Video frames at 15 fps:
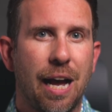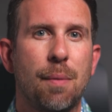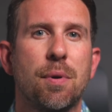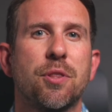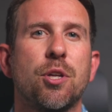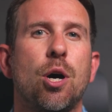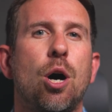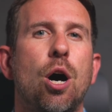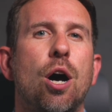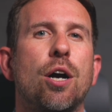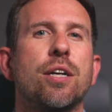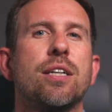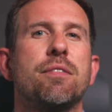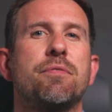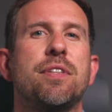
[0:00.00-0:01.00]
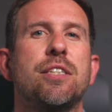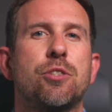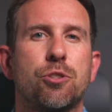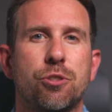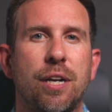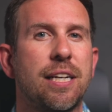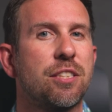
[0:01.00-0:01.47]
I'm at the heart of these
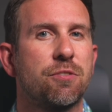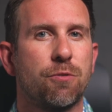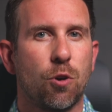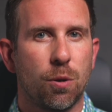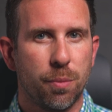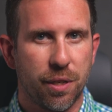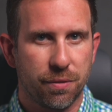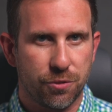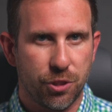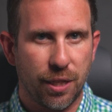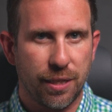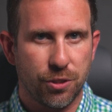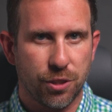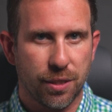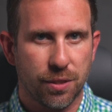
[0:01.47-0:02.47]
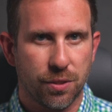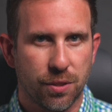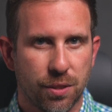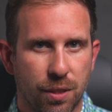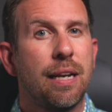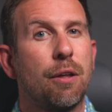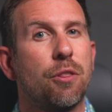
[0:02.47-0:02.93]
transformative
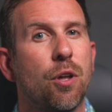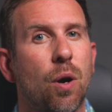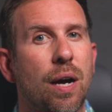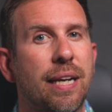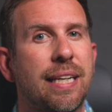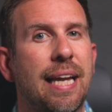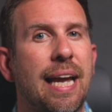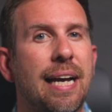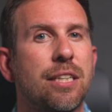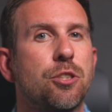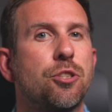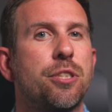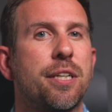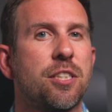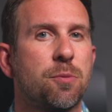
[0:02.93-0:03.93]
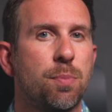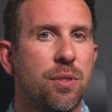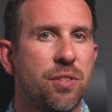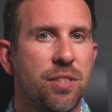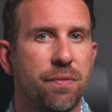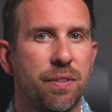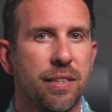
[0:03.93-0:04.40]
changes. Now, though I can't share
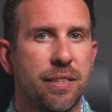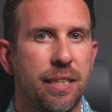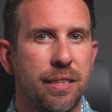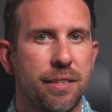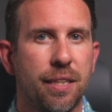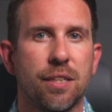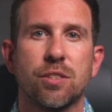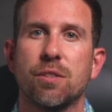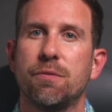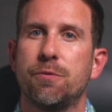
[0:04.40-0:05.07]
specific details of